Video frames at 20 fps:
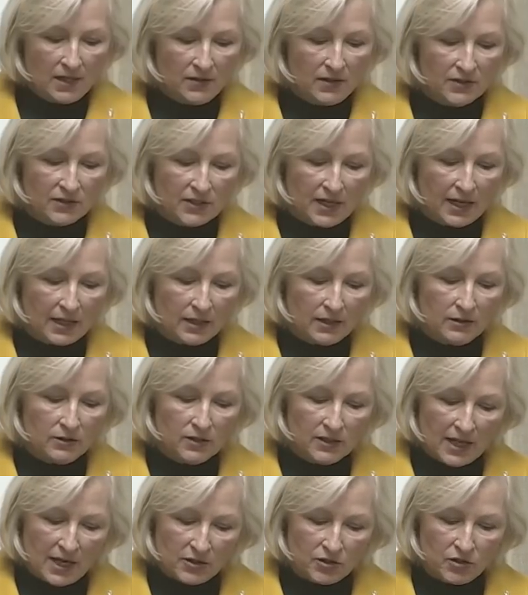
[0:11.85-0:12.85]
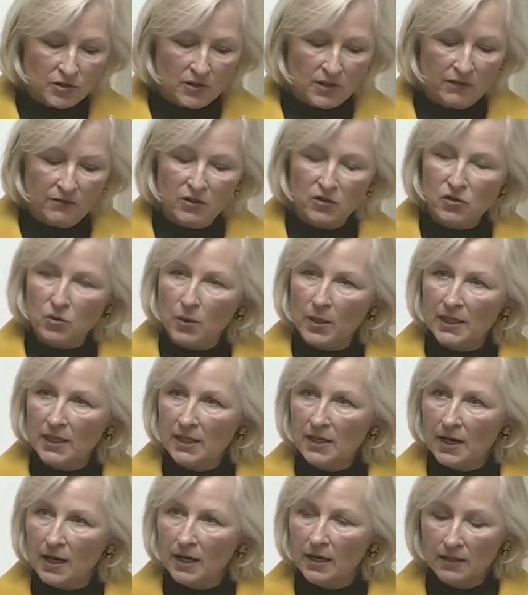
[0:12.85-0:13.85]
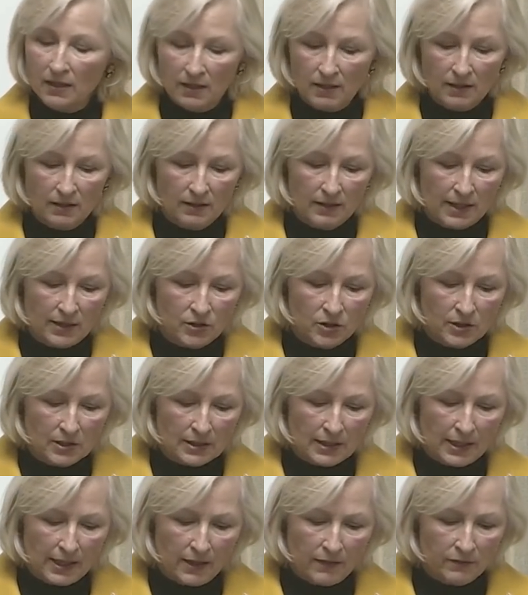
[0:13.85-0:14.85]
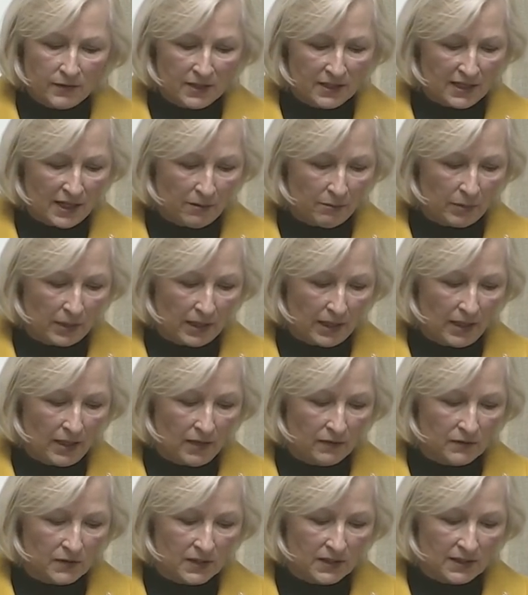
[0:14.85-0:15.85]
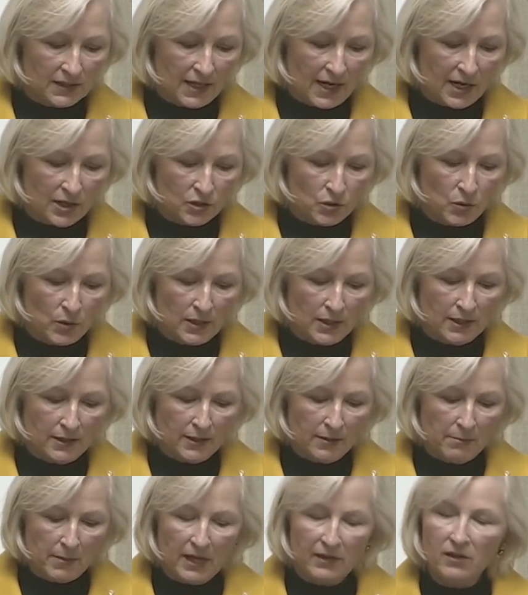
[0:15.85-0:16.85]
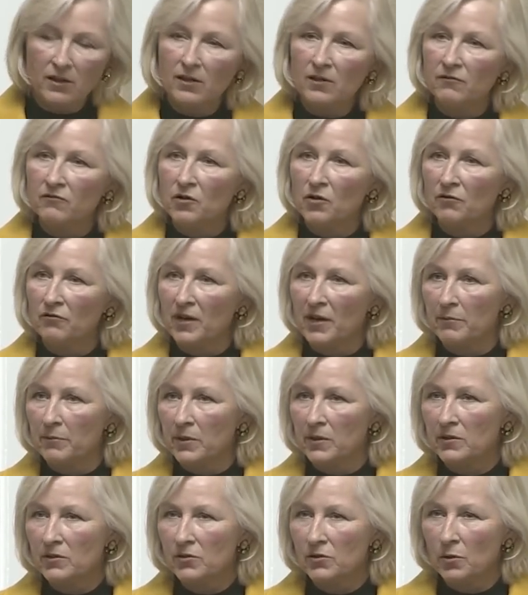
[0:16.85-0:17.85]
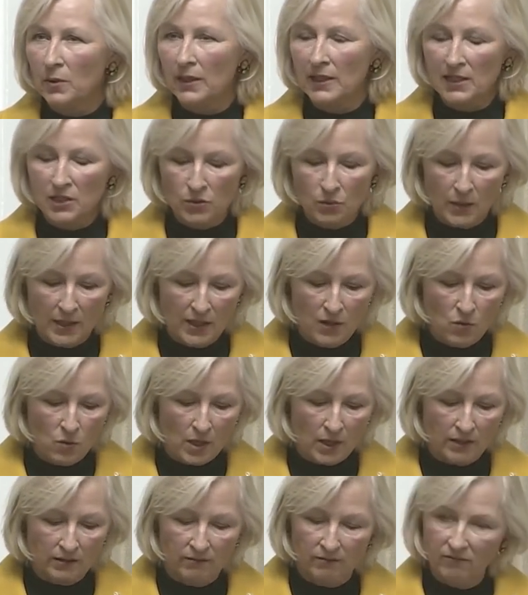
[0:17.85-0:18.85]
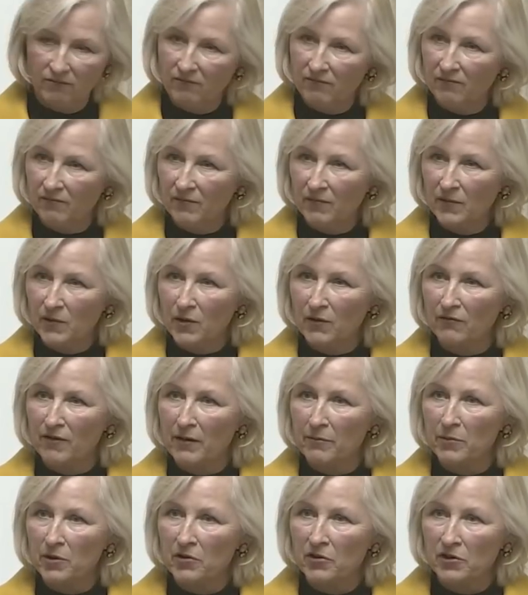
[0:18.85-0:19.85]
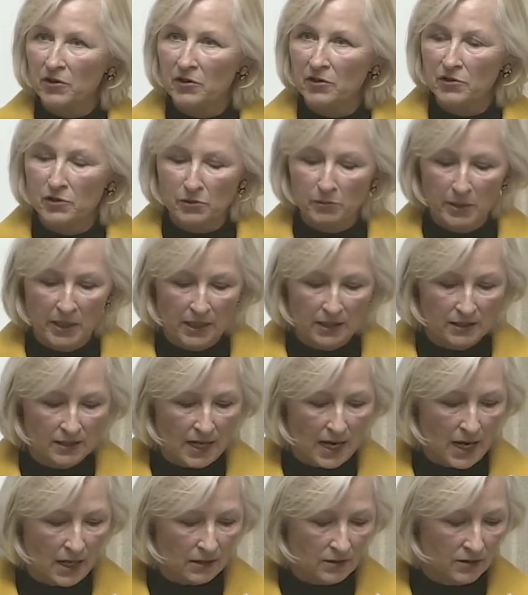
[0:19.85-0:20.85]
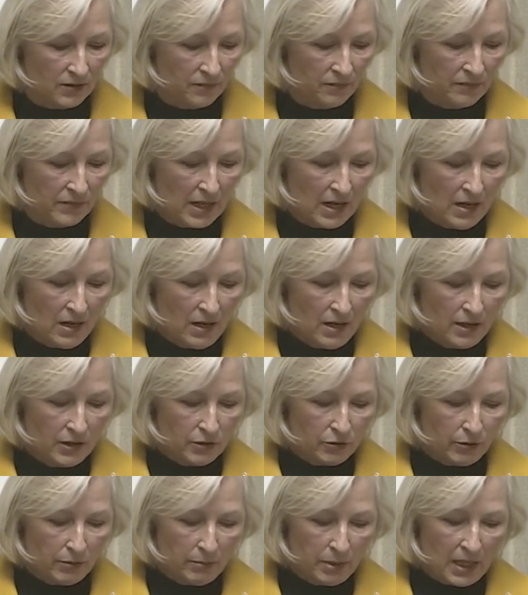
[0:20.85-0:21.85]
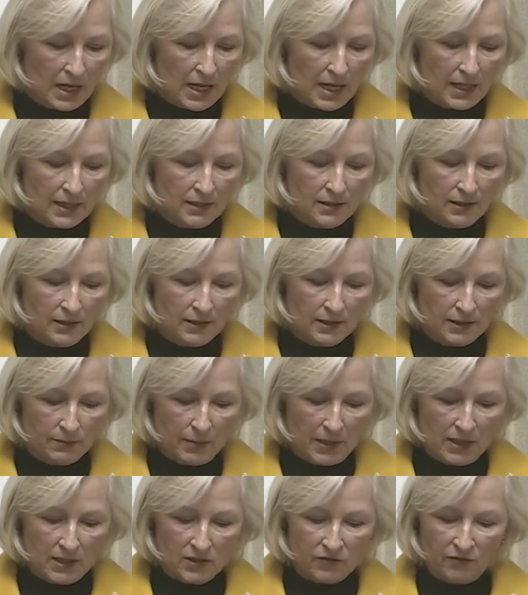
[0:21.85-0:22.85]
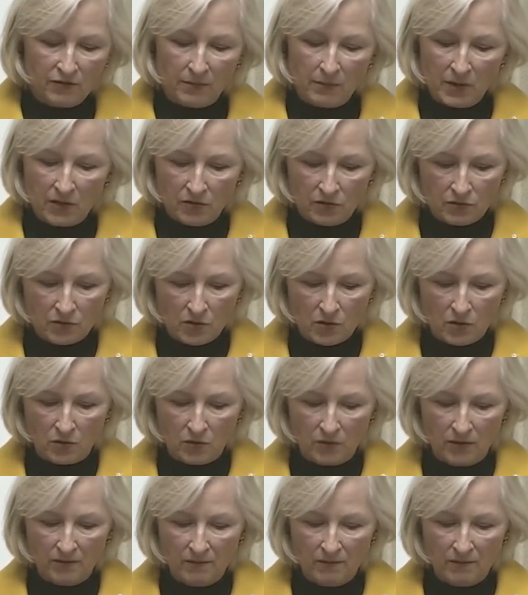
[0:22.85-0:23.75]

the second session of the 29th Legislative Assembly of Saskatchewan in the month of November 2021, November 3rd to be exact, to reply to the speech from the throne.